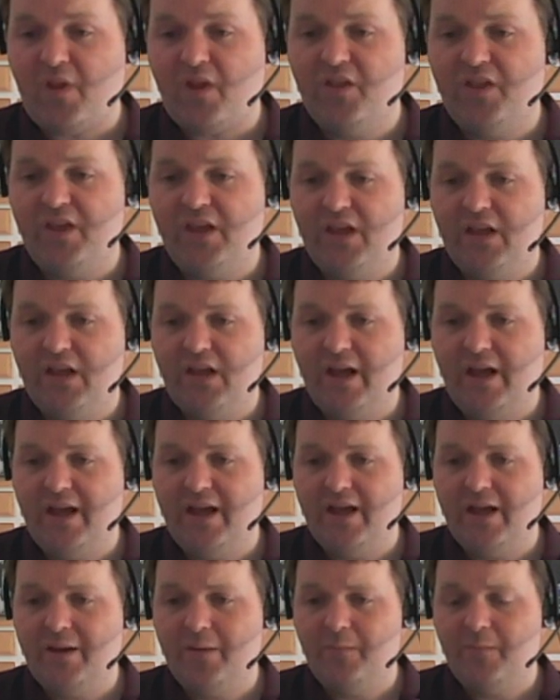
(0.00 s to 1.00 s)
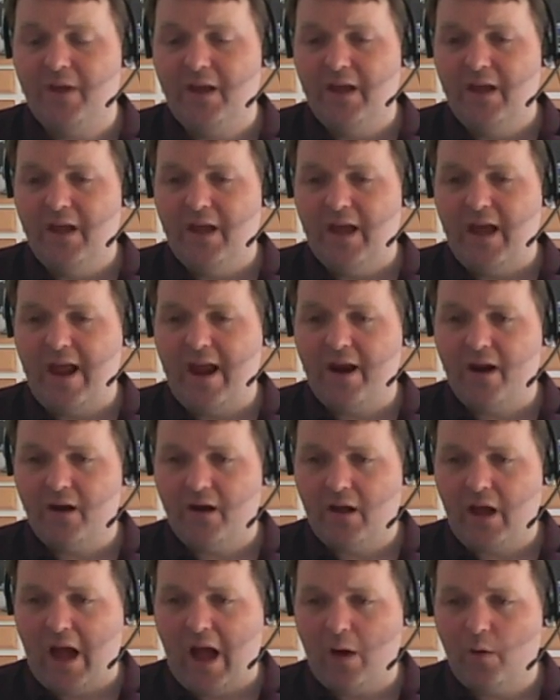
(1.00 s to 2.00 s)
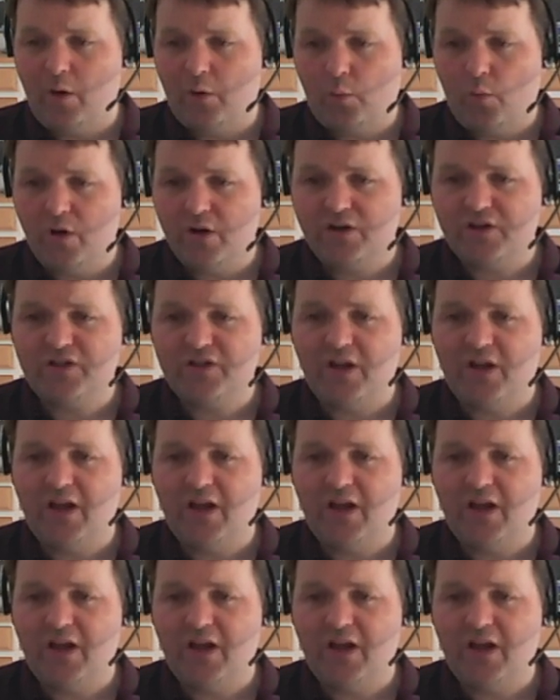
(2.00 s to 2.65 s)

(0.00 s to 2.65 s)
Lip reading: the air, how it works.